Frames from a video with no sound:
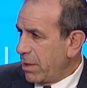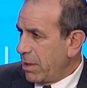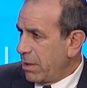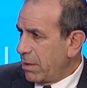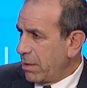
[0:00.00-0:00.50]

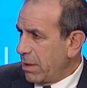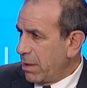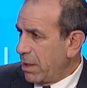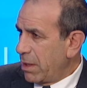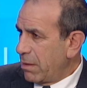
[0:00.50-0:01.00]

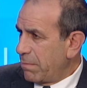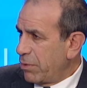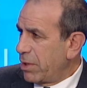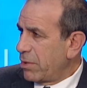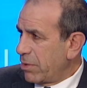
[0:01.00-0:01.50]
in
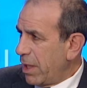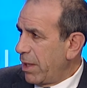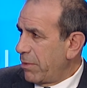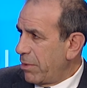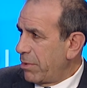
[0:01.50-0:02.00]
putting
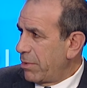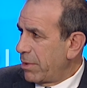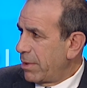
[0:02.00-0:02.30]
together